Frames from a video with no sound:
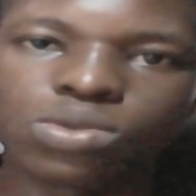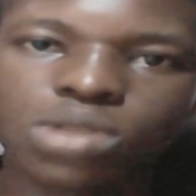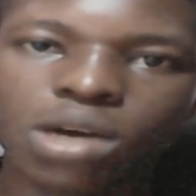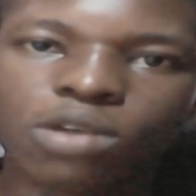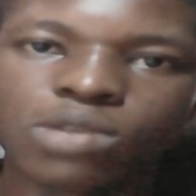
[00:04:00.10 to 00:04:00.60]

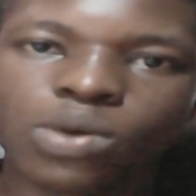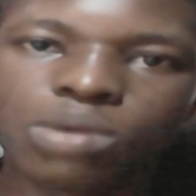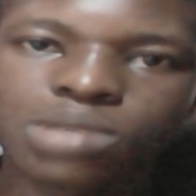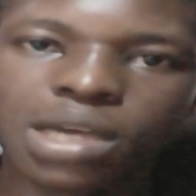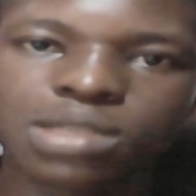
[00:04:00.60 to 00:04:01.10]
of the
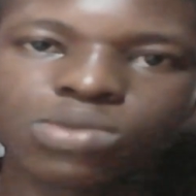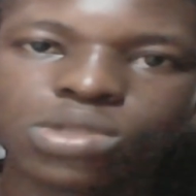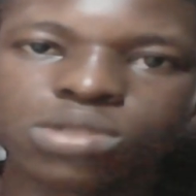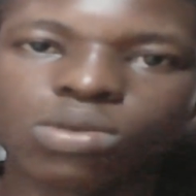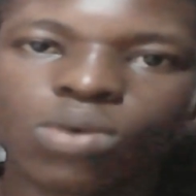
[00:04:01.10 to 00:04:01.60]
website which
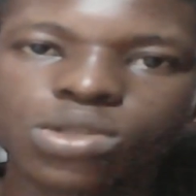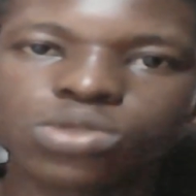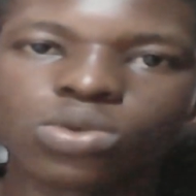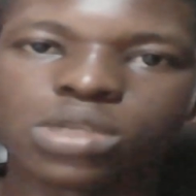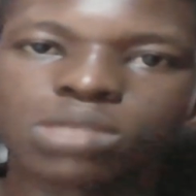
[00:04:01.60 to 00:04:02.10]
you want to
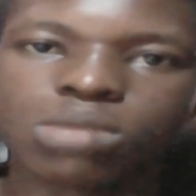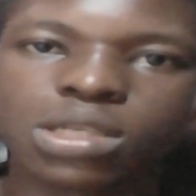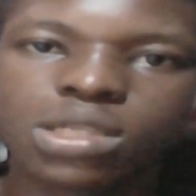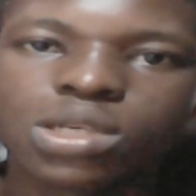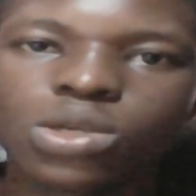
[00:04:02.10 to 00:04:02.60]
display
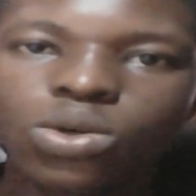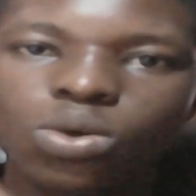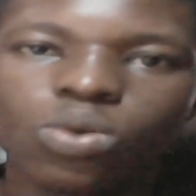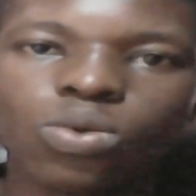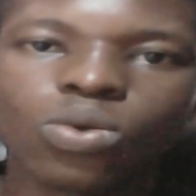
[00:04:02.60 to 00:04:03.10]

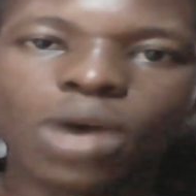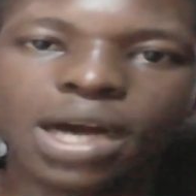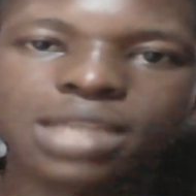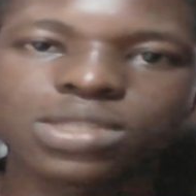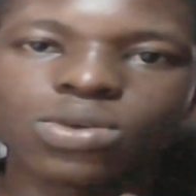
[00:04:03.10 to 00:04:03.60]
Google
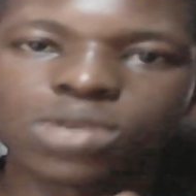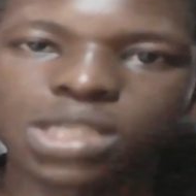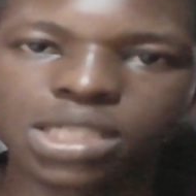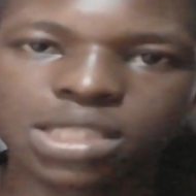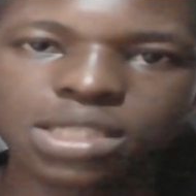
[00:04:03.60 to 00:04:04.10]
Ads on
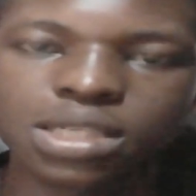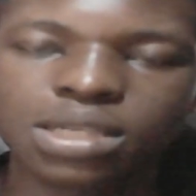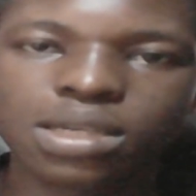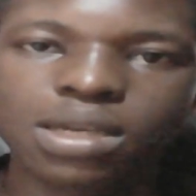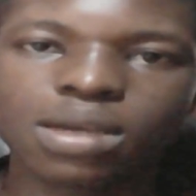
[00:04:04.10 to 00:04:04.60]
it.
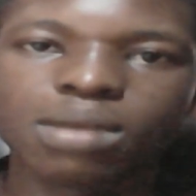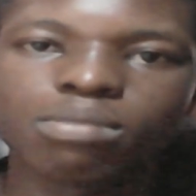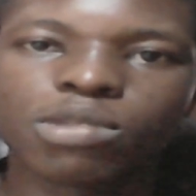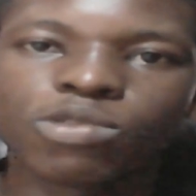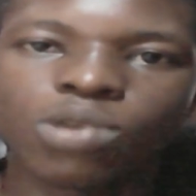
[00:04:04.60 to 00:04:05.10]

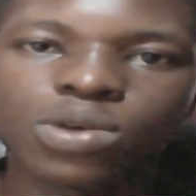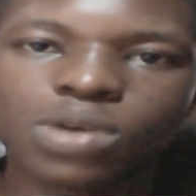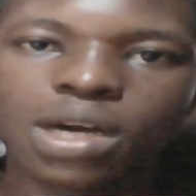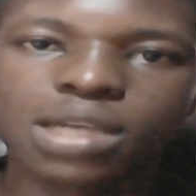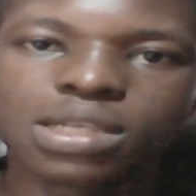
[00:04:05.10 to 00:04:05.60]
Before you
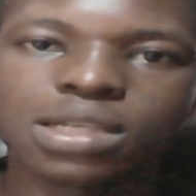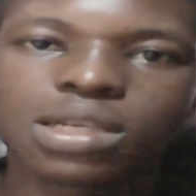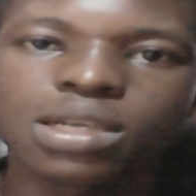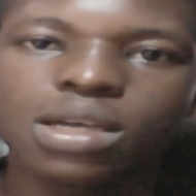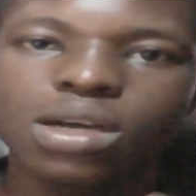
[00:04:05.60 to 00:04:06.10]
can
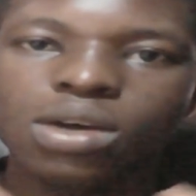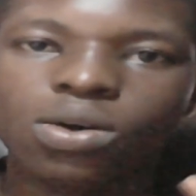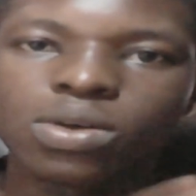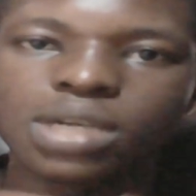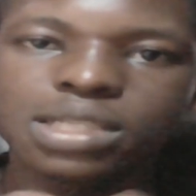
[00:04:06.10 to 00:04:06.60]

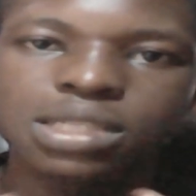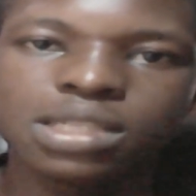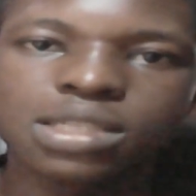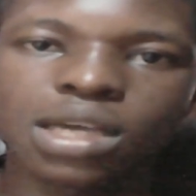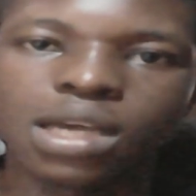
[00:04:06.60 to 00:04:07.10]
connect it
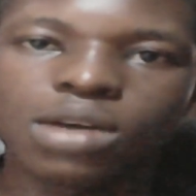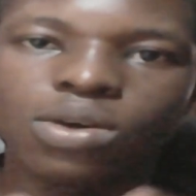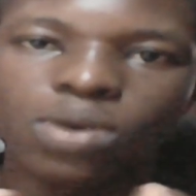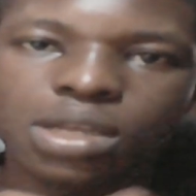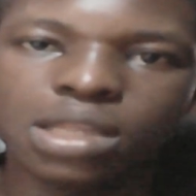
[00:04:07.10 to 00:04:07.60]

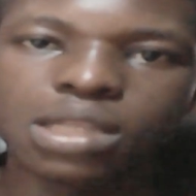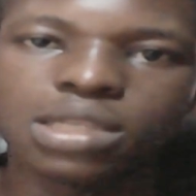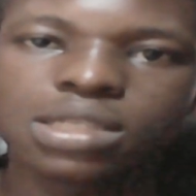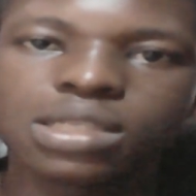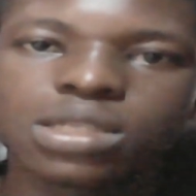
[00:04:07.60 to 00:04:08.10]
correctly,
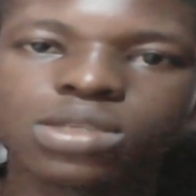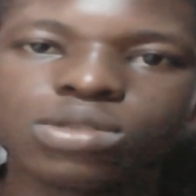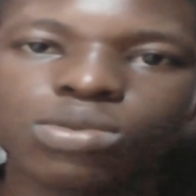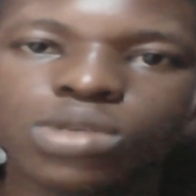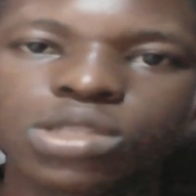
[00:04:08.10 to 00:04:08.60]
you
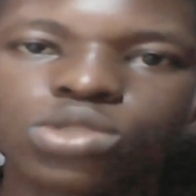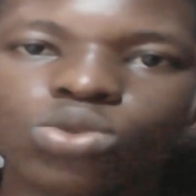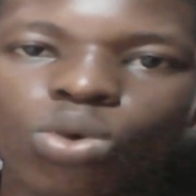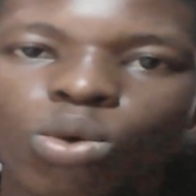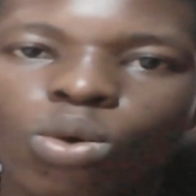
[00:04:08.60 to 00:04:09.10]
will need
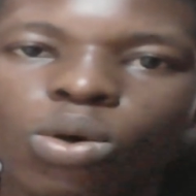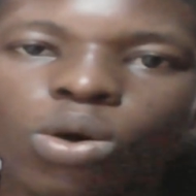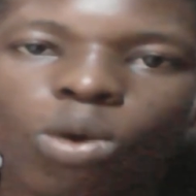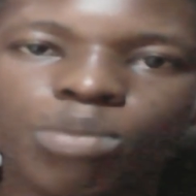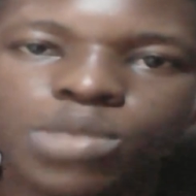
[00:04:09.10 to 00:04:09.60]
to
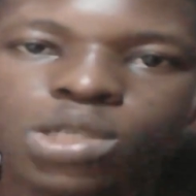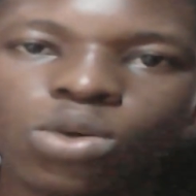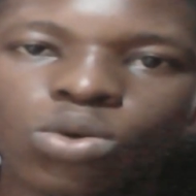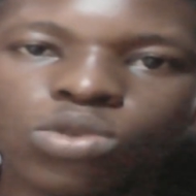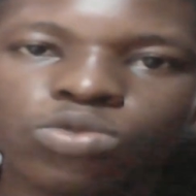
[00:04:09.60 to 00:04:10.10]
copy
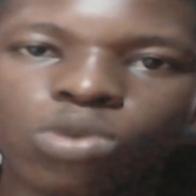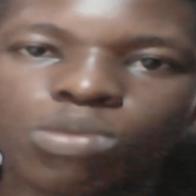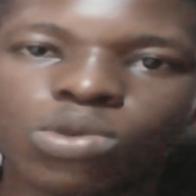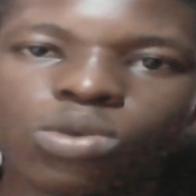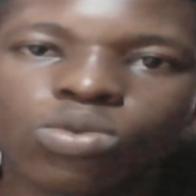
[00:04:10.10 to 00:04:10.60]
code from
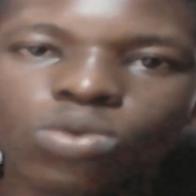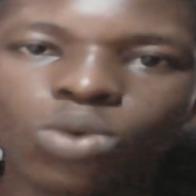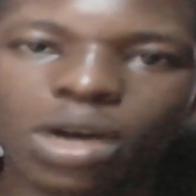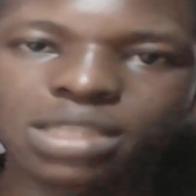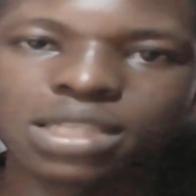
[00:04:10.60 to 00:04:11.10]
your Google
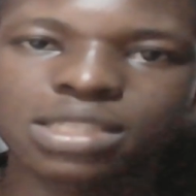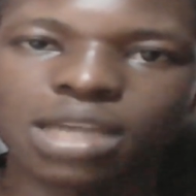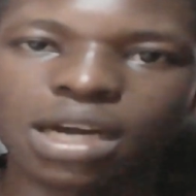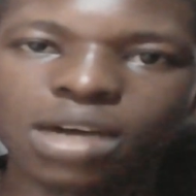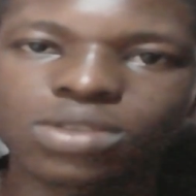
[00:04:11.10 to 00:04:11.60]
AdSense
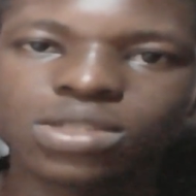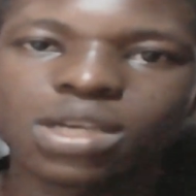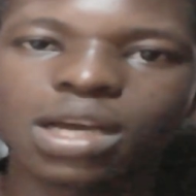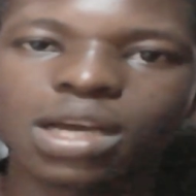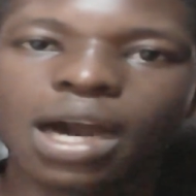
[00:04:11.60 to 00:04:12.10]
account
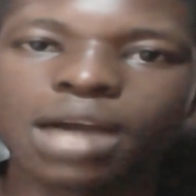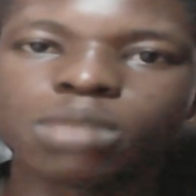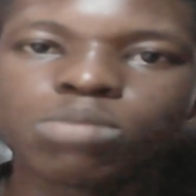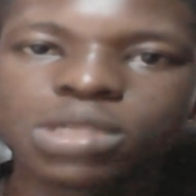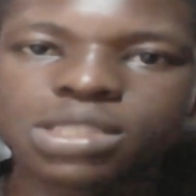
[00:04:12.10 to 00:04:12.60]
and
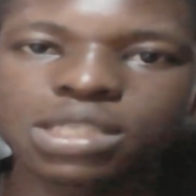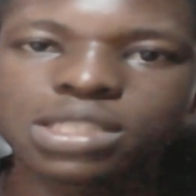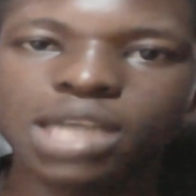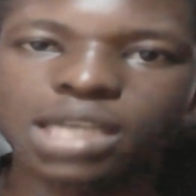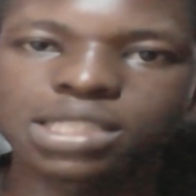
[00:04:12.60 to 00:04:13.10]
paste it
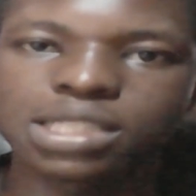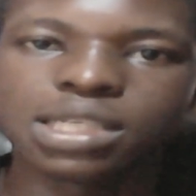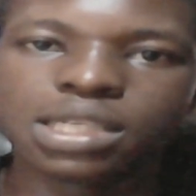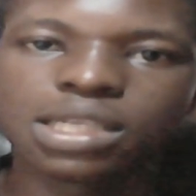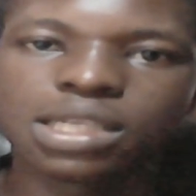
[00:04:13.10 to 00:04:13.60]
at
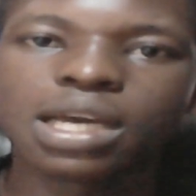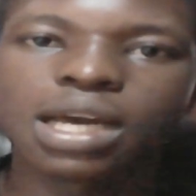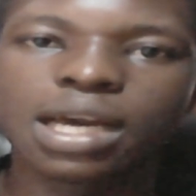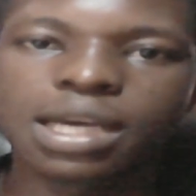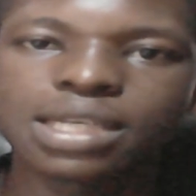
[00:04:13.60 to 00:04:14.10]
the
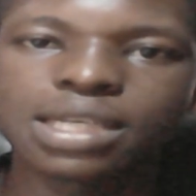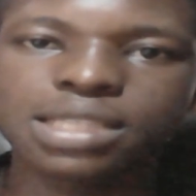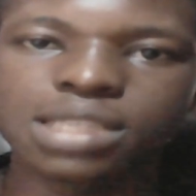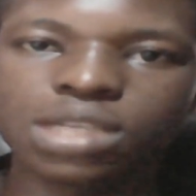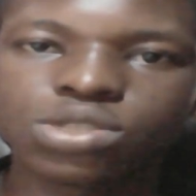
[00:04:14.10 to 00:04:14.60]
header
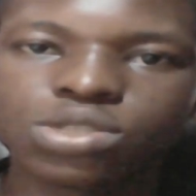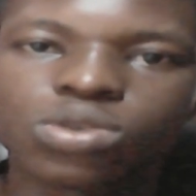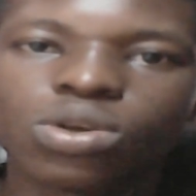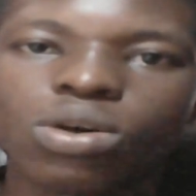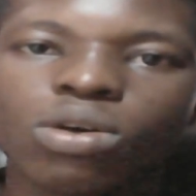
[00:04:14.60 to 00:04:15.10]
section
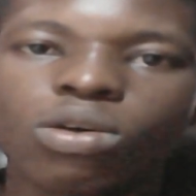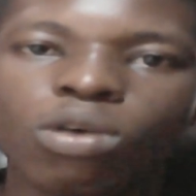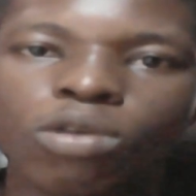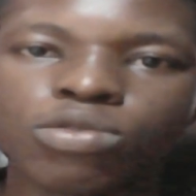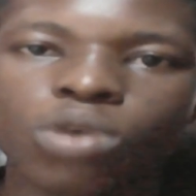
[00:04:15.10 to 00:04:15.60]

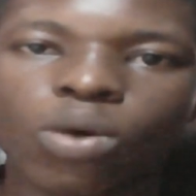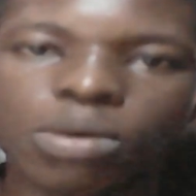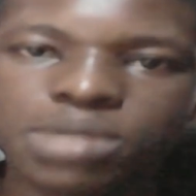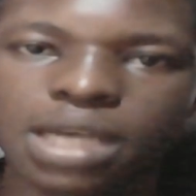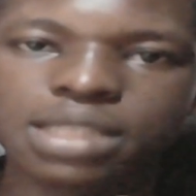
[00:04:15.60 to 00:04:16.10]
of your
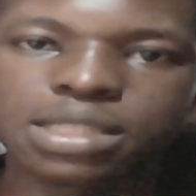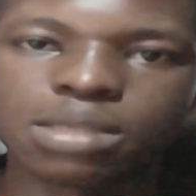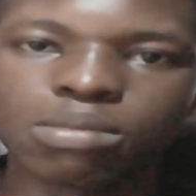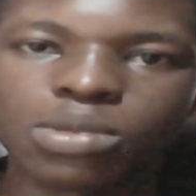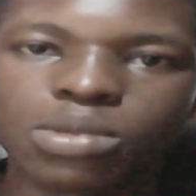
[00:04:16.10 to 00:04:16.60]
website theme.
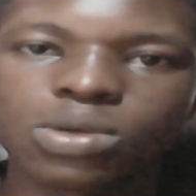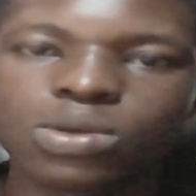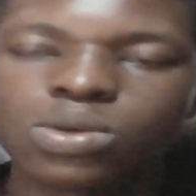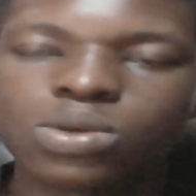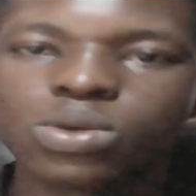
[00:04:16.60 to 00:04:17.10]

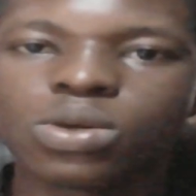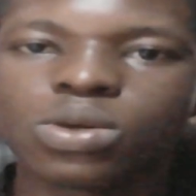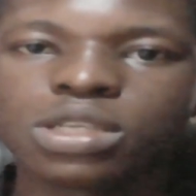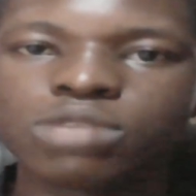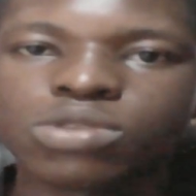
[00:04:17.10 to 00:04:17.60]

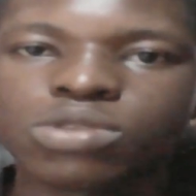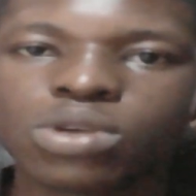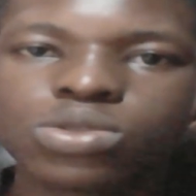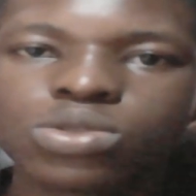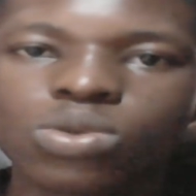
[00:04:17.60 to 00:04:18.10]
If you don't
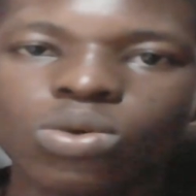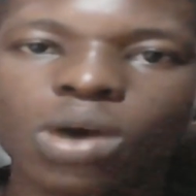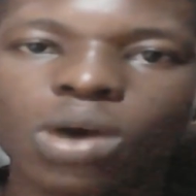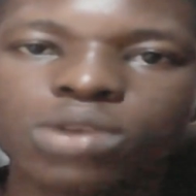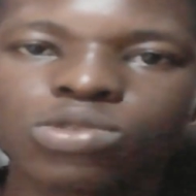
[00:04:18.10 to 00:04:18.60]
know how
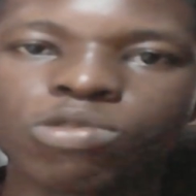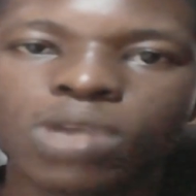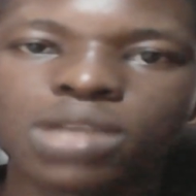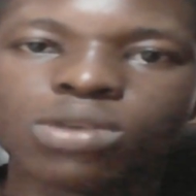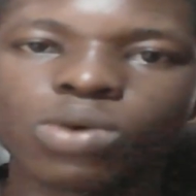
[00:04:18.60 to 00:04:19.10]
to find
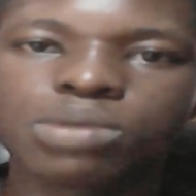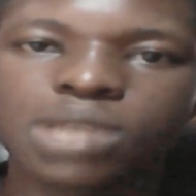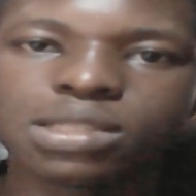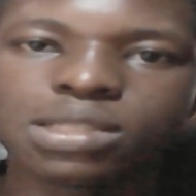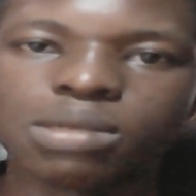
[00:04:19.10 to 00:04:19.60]
your website
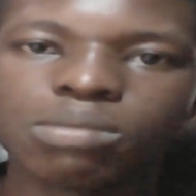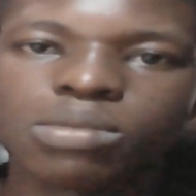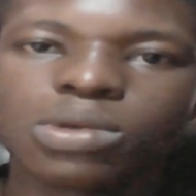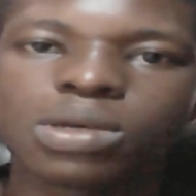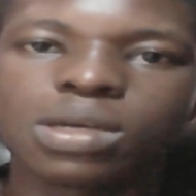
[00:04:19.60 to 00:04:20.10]
theme
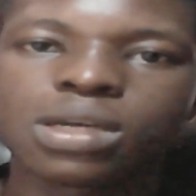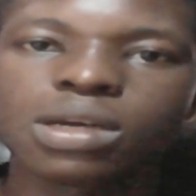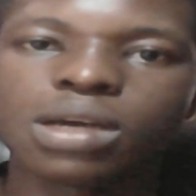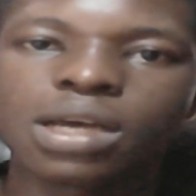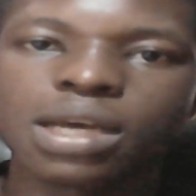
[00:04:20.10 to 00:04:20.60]

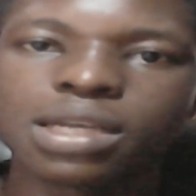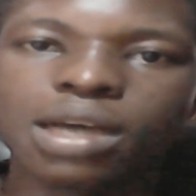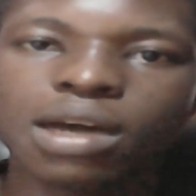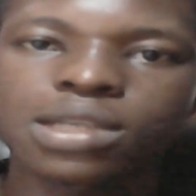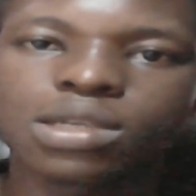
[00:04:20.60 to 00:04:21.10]

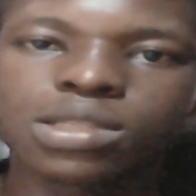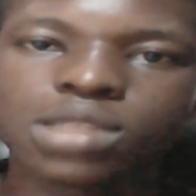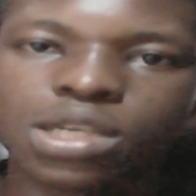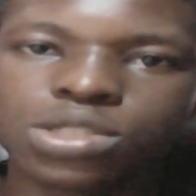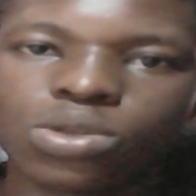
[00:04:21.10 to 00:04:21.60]
header
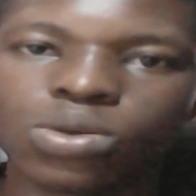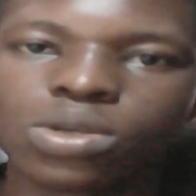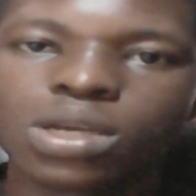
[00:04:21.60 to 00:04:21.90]
section,